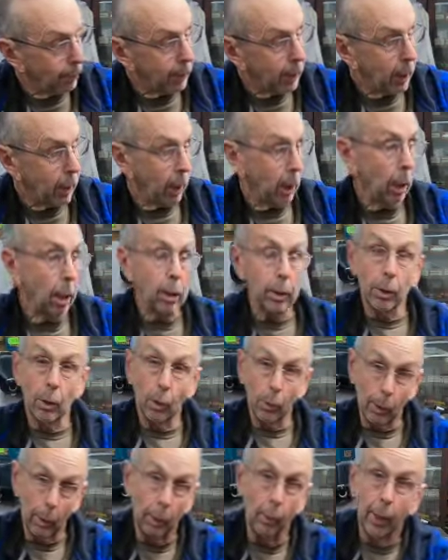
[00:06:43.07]
they also
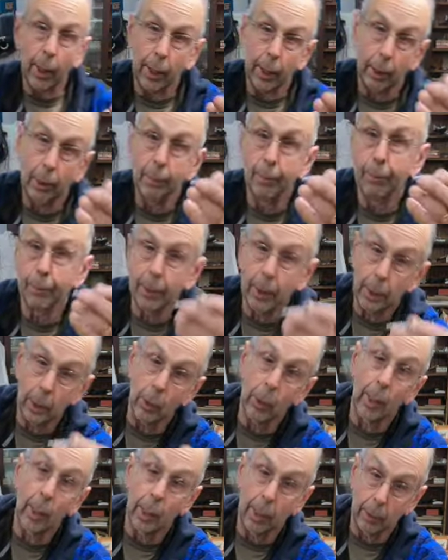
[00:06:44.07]
require that you
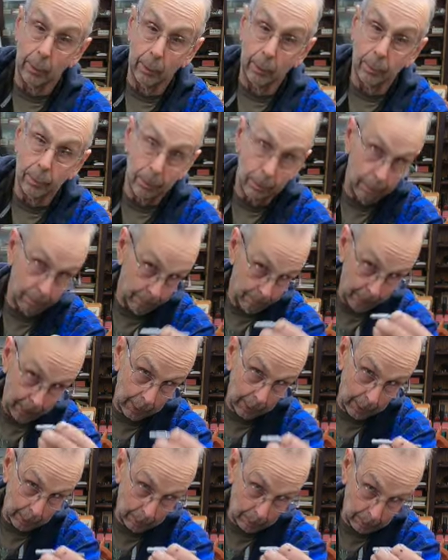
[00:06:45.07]
have
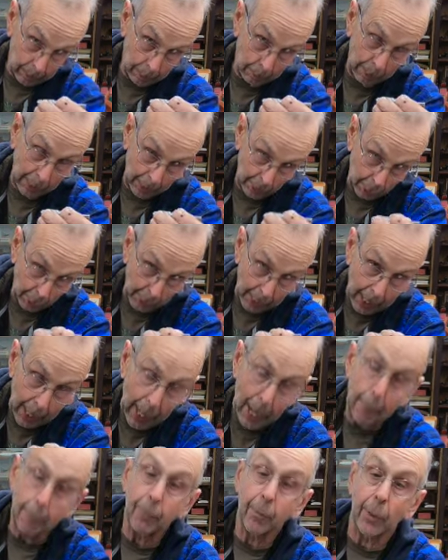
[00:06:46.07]
a special
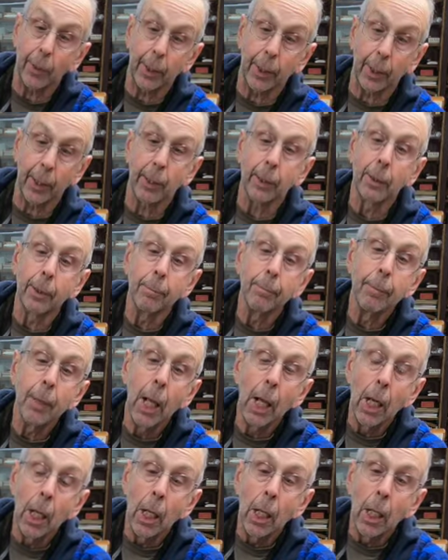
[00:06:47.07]
tap for these.
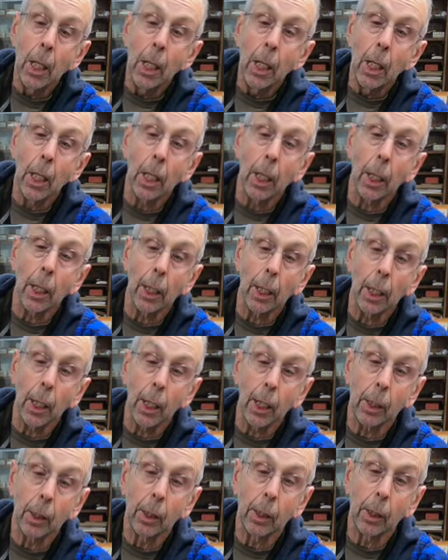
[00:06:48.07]
And
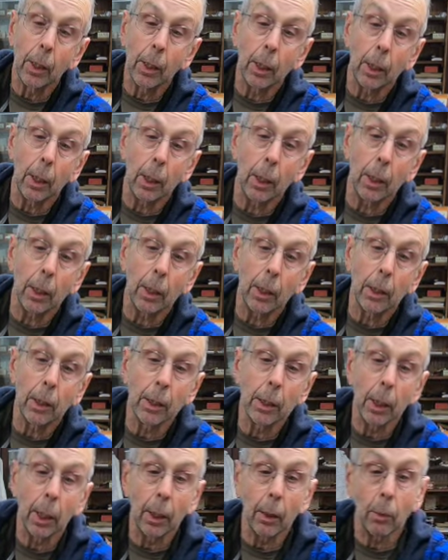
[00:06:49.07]
this is
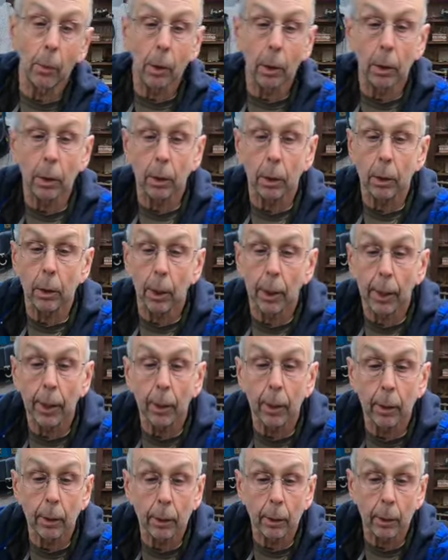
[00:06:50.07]
kind of what it looks like.
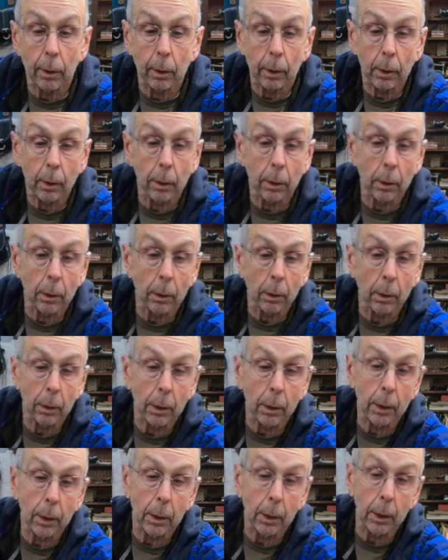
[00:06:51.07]
It's just, like
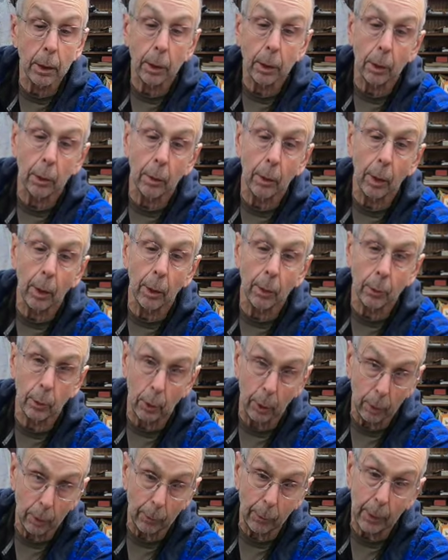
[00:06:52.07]
you say, you
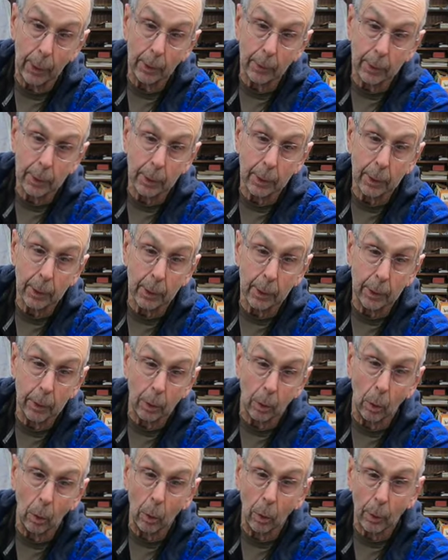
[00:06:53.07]
drill the 5/16
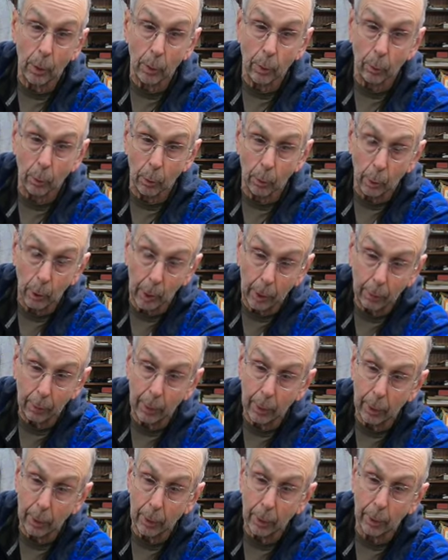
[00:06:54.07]
hole, you drive it
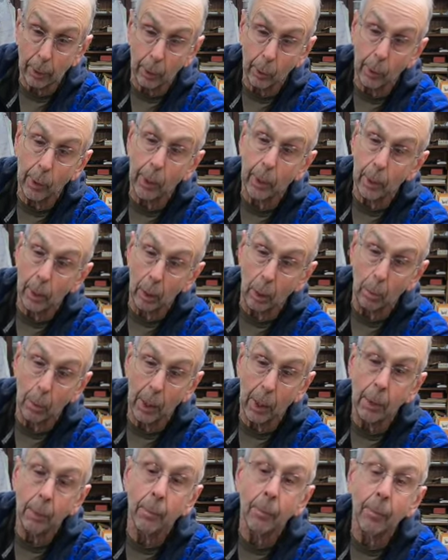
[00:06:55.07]
into the tree a little
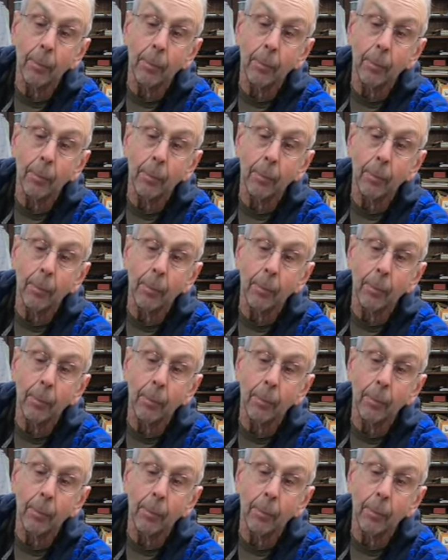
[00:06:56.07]
bit.